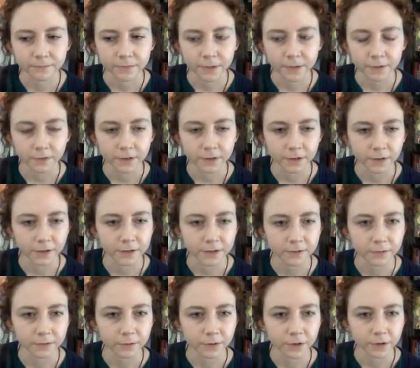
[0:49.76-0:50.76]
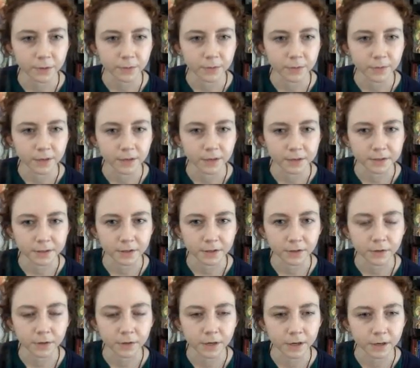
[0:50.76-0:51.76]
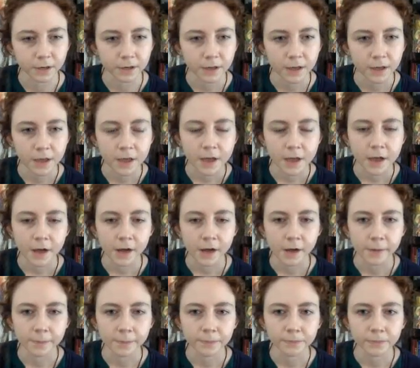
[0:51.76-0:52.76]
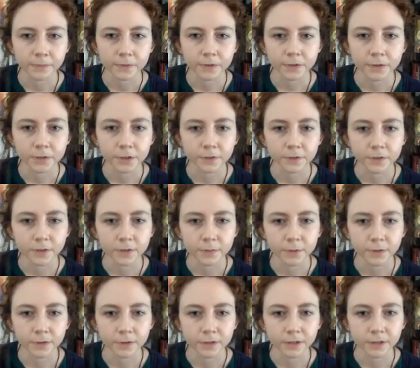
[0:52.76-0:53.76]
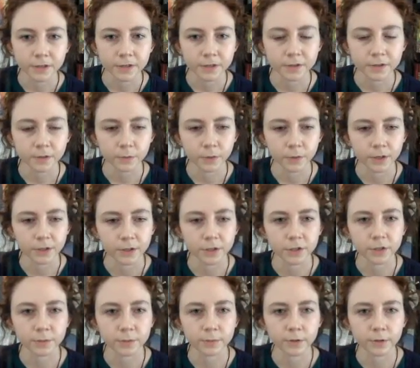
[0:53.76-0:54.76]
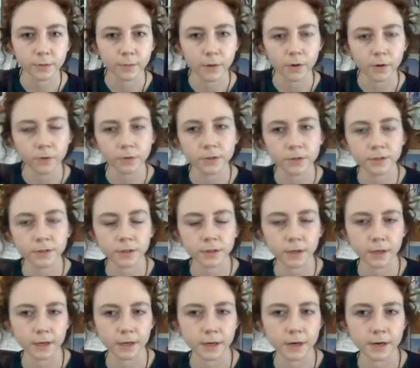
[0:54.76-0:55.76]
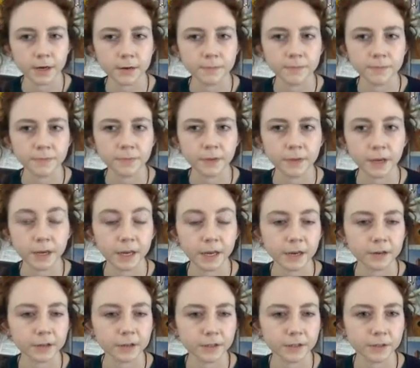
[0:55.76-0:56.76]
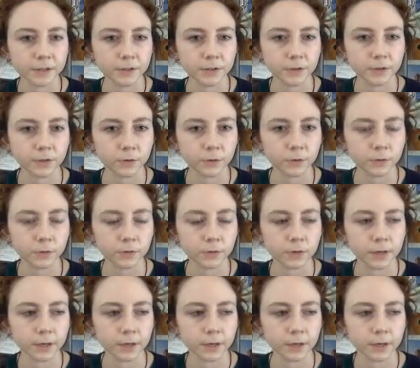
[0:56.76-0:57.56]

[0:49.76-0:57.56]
virulent for human beings, including surface proteins, which promote adherence to